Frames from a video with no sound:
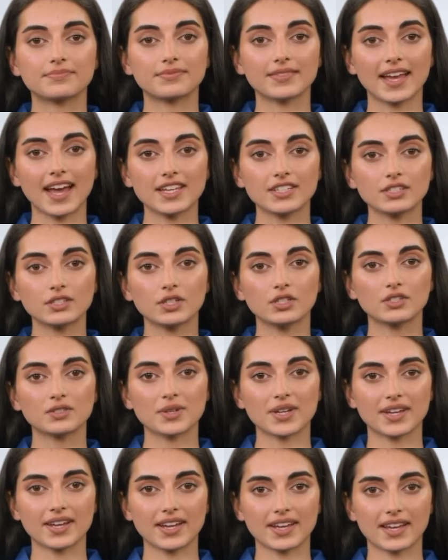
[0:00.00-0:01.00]
Extra
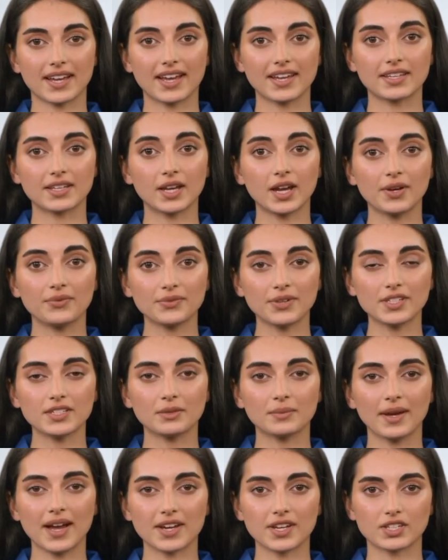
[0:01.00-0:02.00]
training in
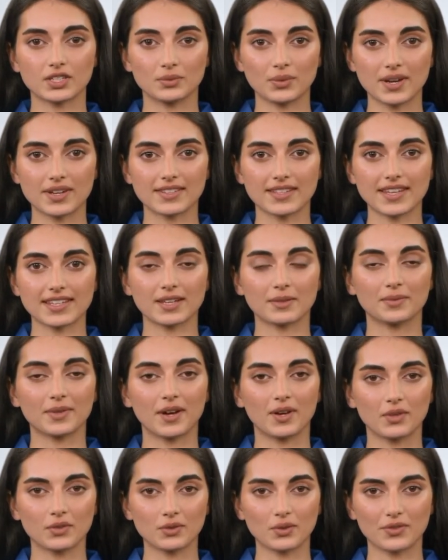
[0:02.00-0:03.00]
conflict management is
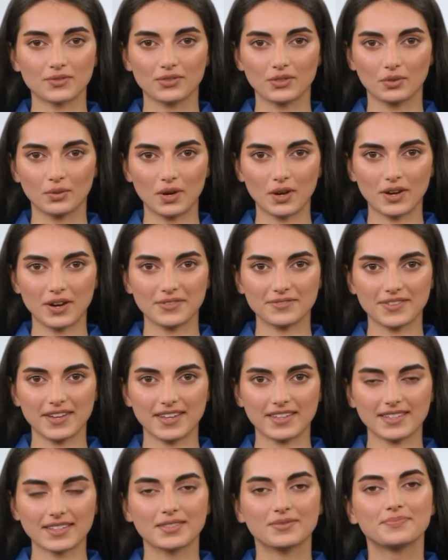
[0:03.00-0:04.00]
available through our
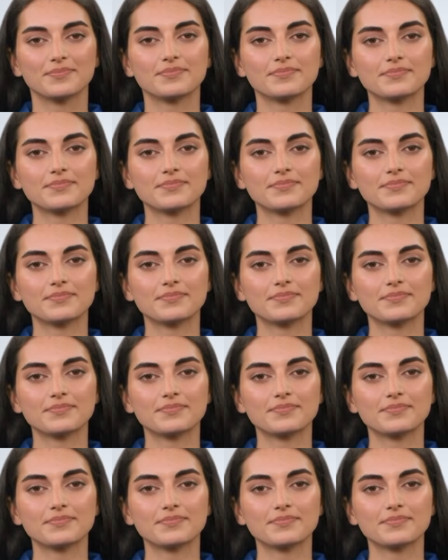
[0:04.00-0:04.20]
office.